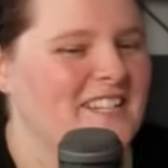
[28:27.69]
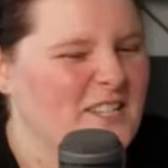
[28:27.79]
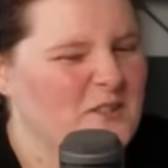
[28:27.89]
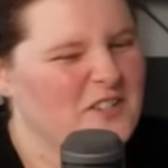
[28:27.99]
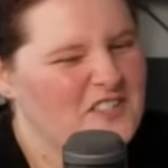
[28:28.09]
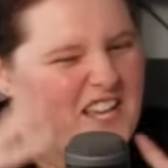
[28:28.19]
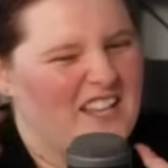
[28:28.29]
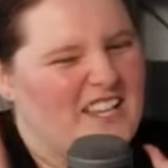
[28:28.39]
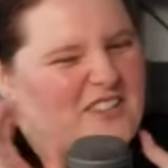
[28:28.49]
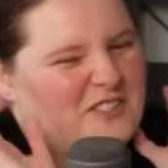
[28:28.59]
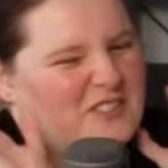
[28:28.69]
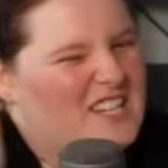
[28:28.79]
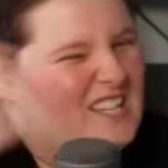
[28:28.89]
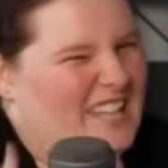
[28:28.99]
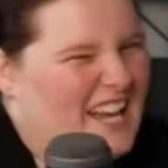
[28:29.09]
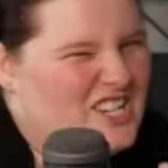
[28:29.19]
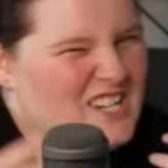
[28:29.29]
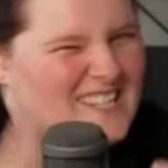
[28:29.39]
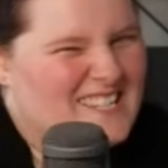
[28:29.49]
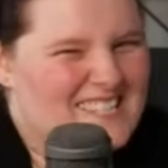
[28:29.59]
and then you can just get like your little
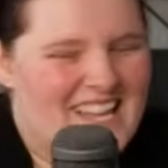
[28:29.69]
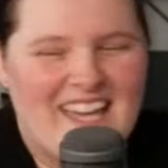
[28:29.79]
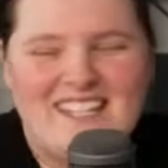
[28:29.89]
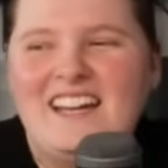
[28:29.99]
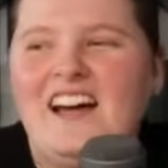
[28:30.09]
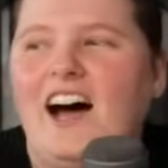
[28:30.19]
collection and set.